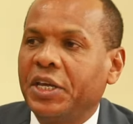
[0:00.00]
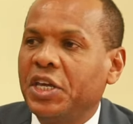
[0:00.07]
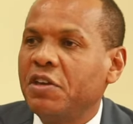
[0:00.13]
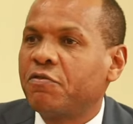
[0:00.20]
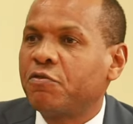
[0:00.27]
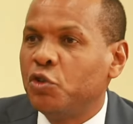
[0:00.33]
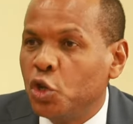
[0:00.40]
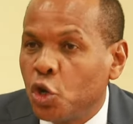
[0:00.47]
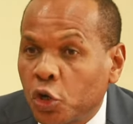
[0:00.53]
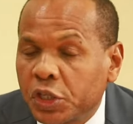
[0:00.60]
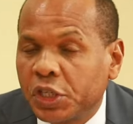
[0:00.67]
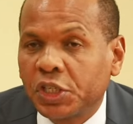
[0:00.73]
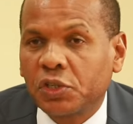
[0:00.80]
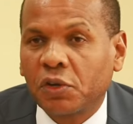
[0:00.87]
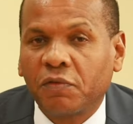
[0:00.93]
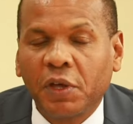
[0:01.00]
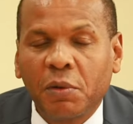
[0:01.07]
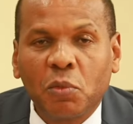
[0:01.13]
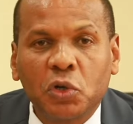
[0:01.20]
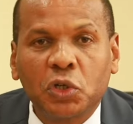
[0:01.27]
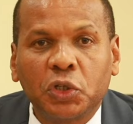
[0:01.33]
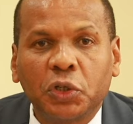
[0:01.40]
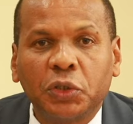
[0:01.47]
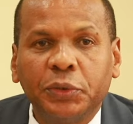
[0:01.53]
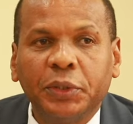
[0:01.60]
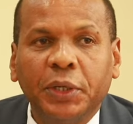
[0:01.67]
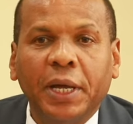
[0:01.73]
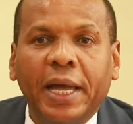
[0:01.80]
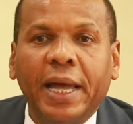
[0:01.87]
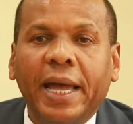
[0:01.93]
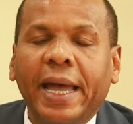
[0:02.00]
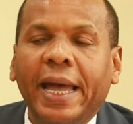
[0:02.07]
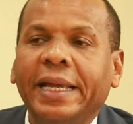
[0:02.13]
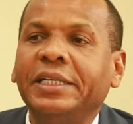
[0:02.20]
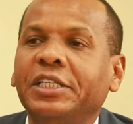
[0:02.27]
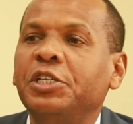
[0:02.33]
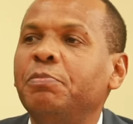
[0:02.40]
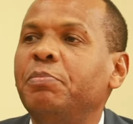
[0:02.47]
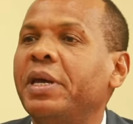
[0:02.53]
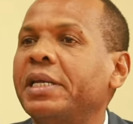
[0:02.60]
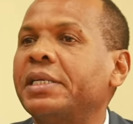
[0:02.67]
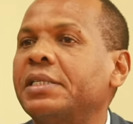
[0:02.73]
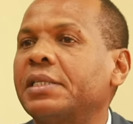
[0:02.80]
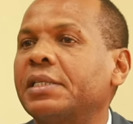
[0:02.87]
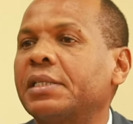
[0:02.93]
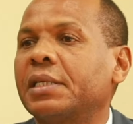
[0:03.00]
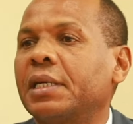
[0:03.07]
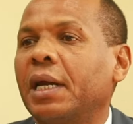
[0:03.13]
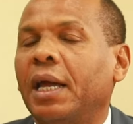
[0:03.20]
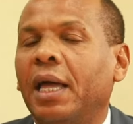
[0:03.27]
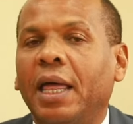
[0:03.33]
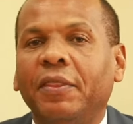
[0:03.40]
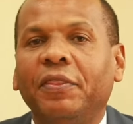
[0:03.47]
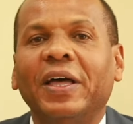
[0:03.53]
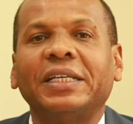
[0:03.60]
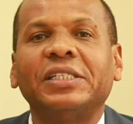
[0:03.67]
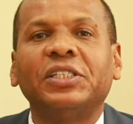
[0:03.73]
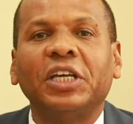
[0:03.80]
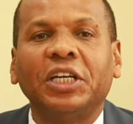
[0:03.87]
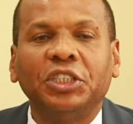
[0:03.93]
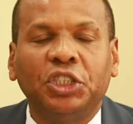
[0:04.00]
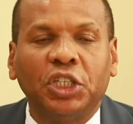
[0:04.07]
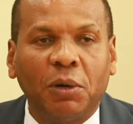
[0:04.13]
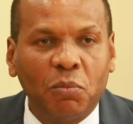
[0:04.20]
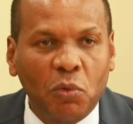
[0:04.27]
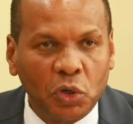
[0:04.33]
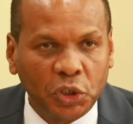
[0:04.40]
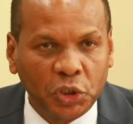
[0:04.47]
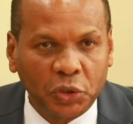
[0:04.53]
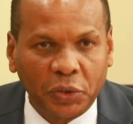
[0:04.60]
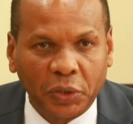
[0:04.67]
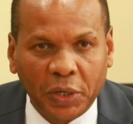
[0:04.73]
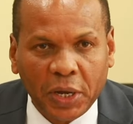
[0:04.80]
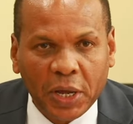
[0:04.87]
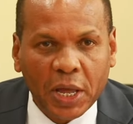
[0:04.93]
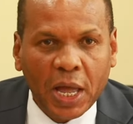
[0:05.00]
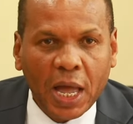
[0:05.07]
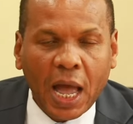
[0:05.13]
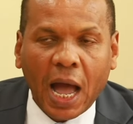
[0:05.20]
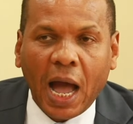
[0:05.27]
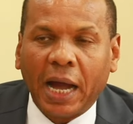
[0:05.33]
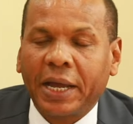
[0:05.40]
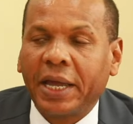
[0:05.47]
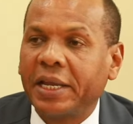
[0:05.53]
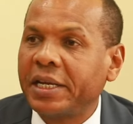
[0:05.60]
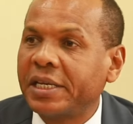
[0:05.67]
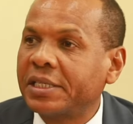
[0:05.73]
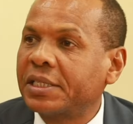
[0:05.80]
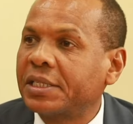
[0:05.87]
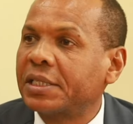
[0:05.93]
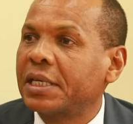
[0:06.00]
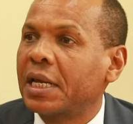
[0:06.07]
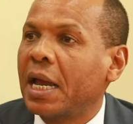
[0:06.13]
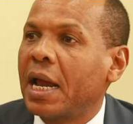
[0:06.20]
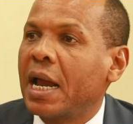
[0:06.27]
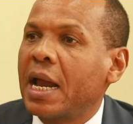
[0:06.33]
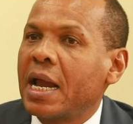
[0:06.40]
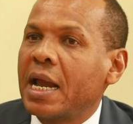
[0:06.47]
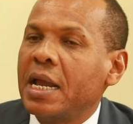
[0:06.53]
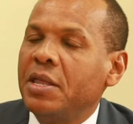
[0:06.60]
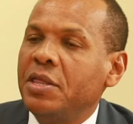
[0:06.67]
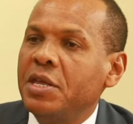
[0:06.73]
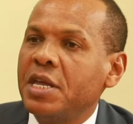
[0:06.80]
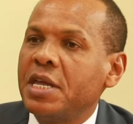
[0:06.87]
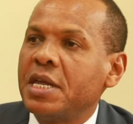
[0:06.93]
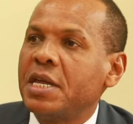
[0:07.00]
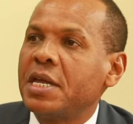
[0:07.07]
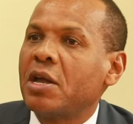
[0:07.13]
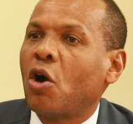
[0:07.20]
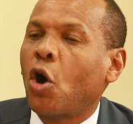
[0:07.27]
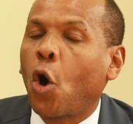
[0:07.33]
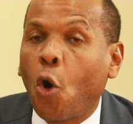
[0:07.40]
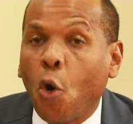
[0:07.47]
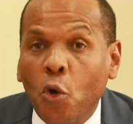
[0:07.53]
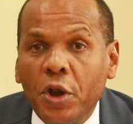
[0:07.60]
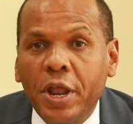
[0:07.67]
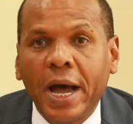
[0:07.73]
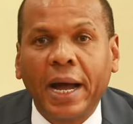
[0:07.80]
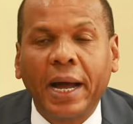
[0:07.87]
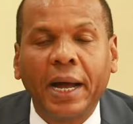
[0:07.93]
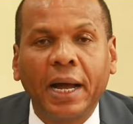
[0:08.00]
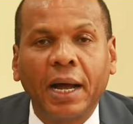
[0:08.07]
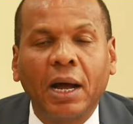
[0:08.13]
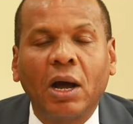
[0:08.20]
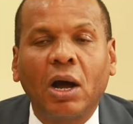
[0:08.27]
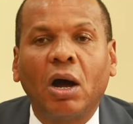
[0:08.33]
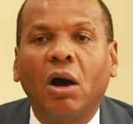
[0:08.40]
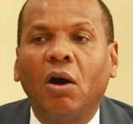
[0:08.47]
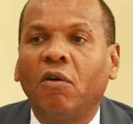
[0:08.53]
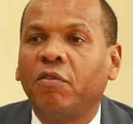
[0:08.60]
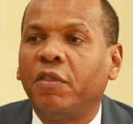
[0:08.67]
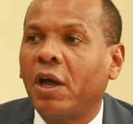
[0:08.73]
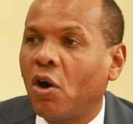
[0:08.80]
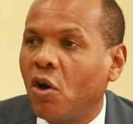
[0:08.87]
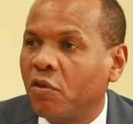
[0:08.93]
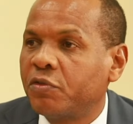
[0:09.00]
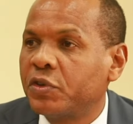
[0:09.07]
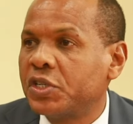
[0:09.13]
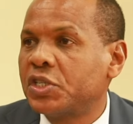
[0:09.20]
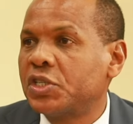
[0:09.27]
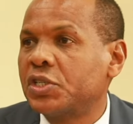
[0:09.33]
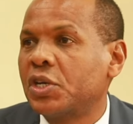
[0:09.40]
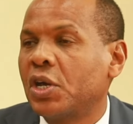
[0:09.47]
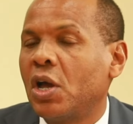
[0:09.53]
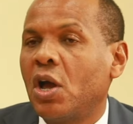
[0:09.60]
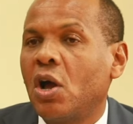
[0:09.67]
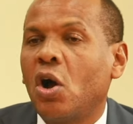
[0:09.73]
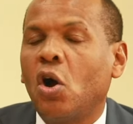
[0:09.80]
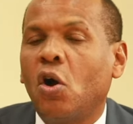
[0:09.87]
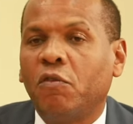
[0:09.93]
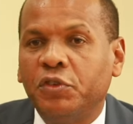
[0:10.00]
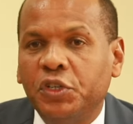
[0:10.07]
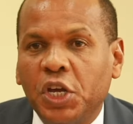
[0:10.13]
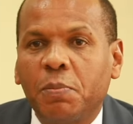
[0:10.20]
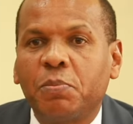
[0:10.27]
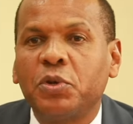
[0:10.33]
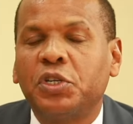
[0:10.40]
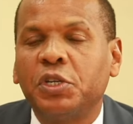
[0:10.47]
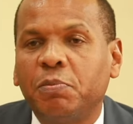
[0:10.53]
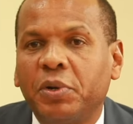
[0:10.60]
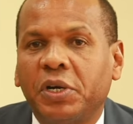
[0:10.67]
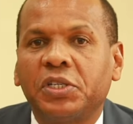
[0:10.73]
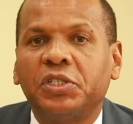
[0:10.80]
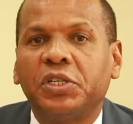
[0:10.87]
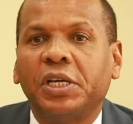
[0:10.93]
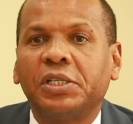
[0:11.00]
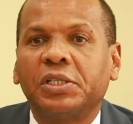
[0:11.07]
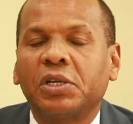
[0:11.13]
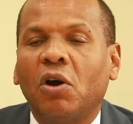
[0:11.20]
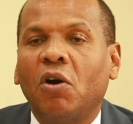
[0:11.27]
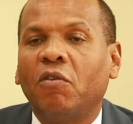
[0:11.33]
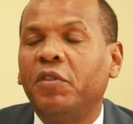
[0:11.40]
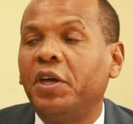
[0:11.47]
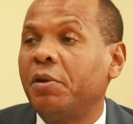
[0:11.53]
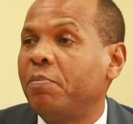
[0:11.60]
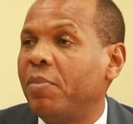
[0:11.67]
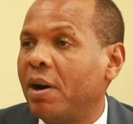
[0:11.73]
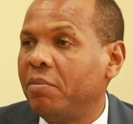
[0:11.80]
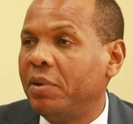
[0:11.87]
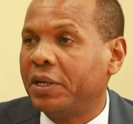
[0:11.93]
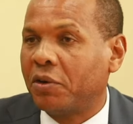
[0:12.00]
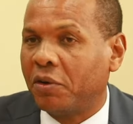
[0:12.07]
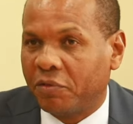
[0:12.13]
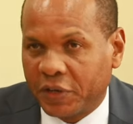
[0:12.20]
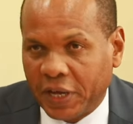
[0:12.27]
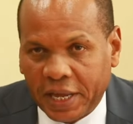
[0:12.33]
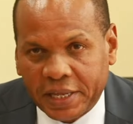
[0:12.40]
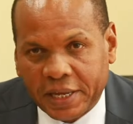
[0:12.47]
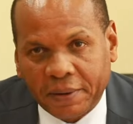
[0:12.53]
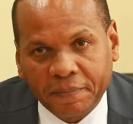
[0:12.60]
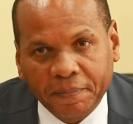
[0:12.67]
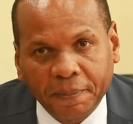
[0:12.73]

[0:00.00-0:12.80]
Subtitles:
give notice of the motion, and debate the censure motion against the holder of the office of Deputy President of the Republic of Kenya.